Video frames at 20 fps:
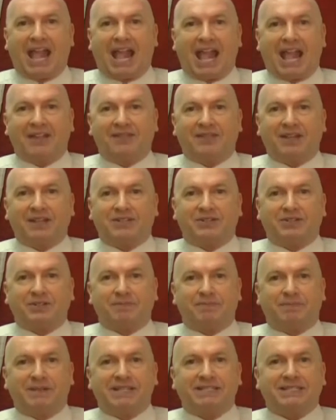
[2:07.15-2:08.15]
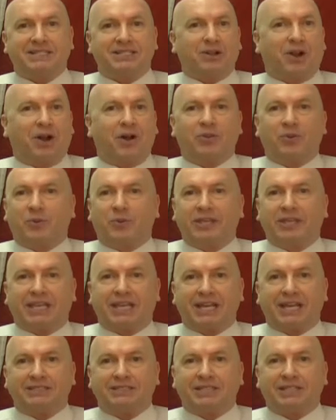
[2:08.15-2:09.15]
and that you're busy on the
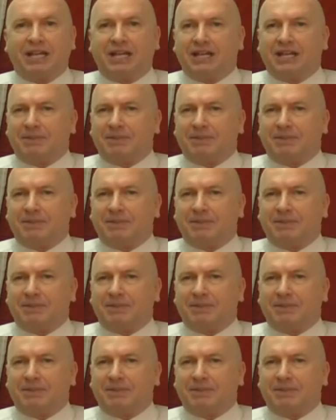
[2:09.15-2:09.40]
weekends,